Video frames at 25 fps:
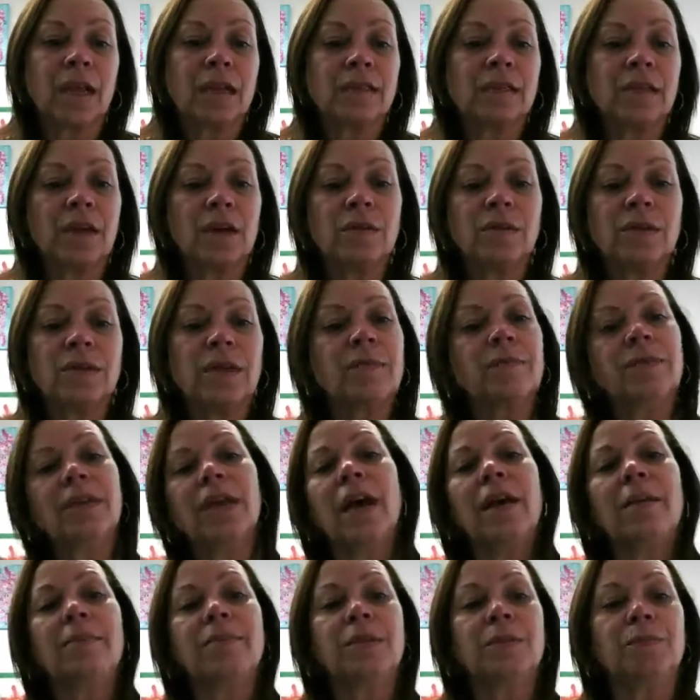So
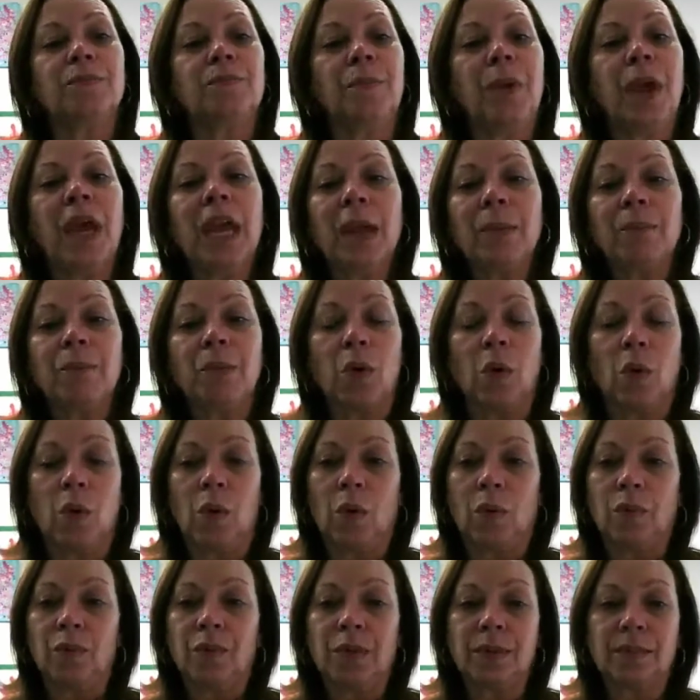sometimes
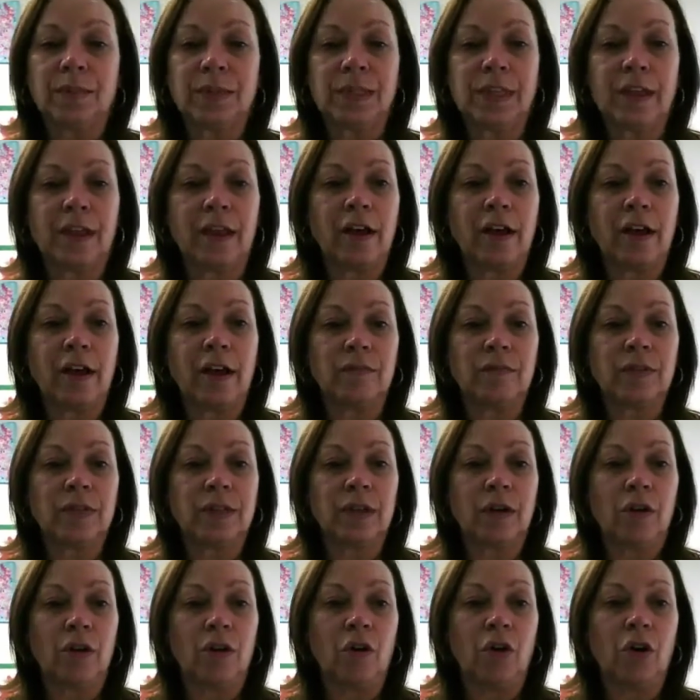people
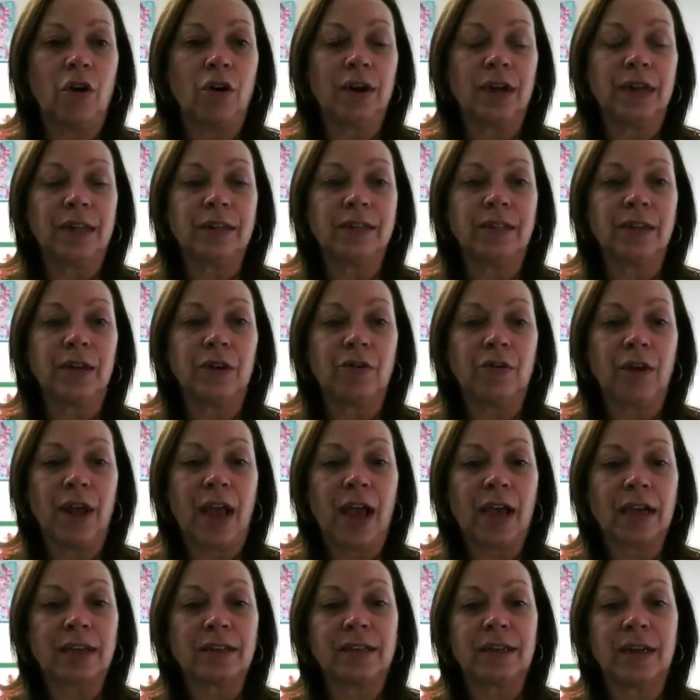themselves are considered
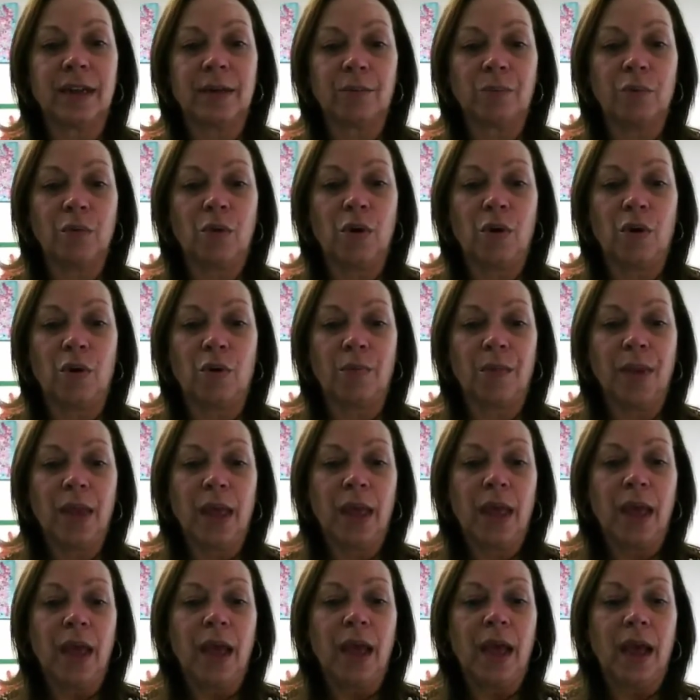accident prone,
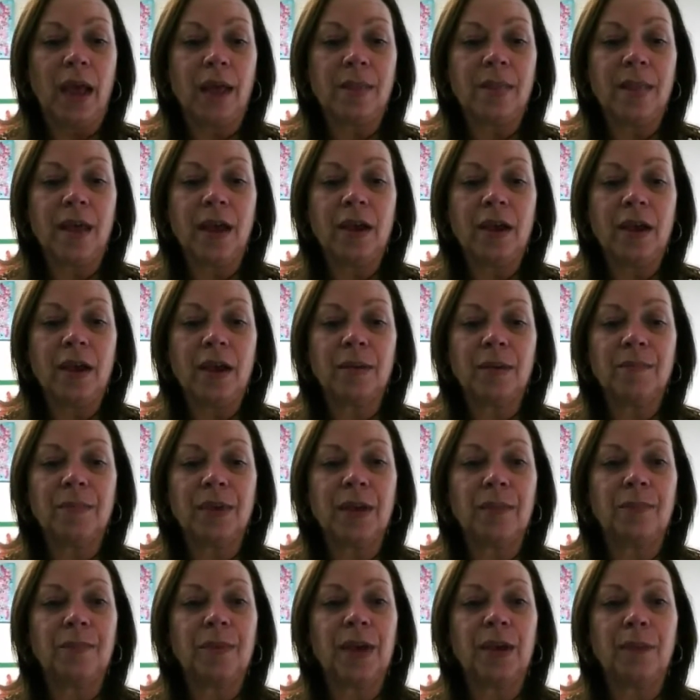and they can
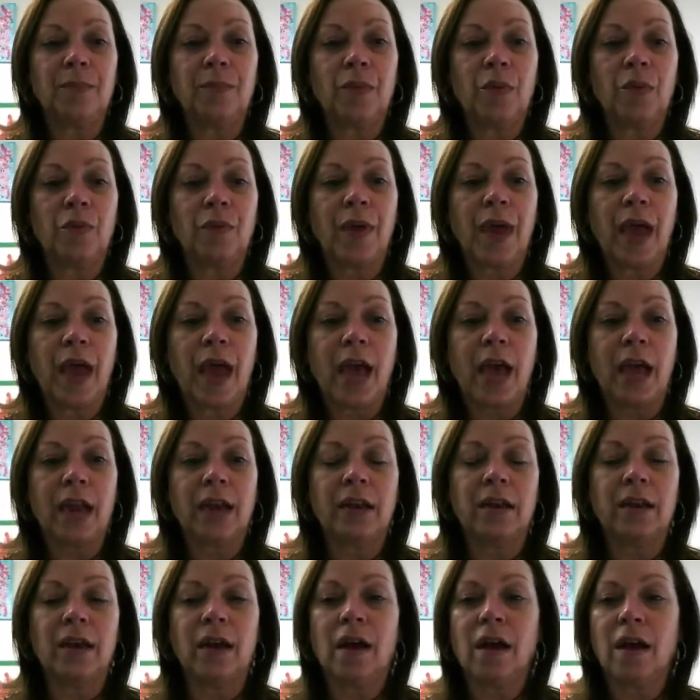be people that
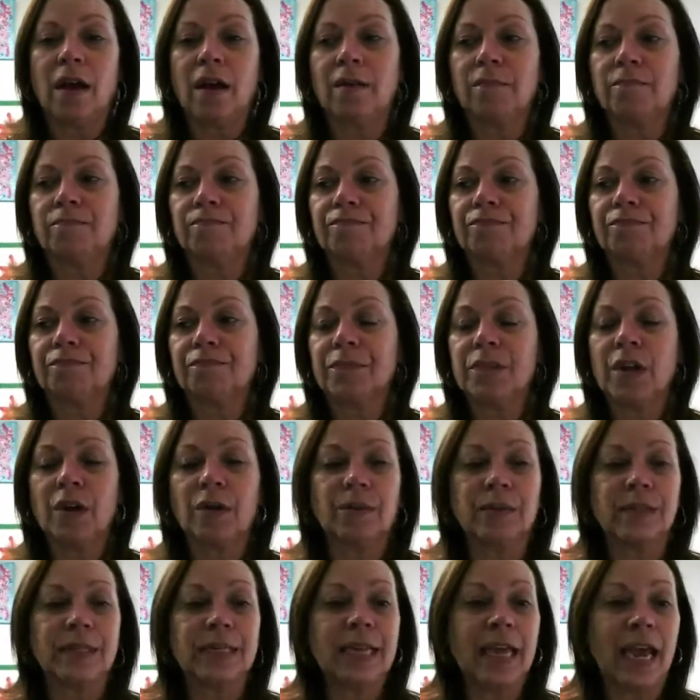
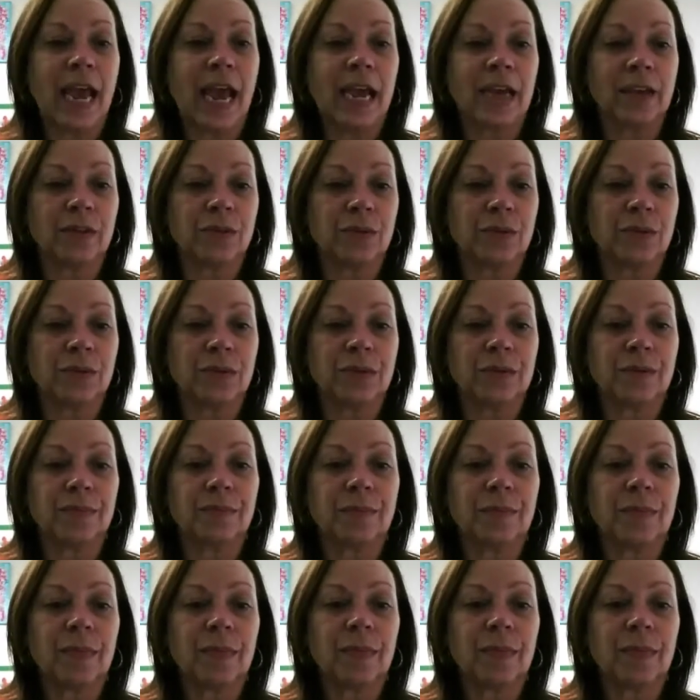don't see hazards.